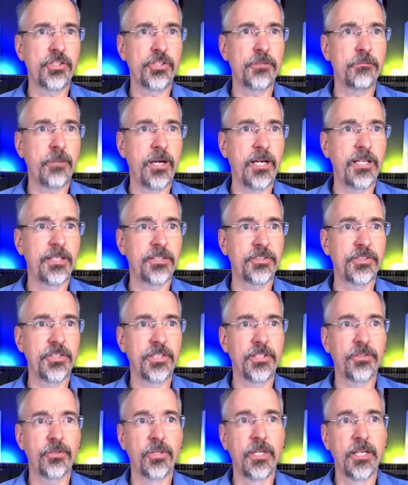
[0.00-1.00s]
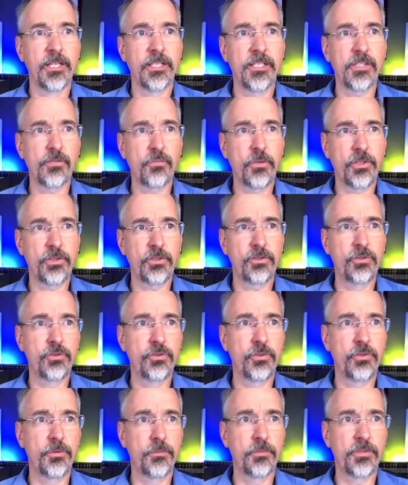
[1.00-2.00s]
policy here. This is what
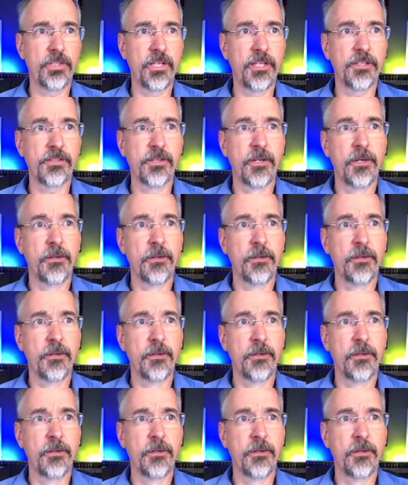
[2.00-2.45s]
YouTube says.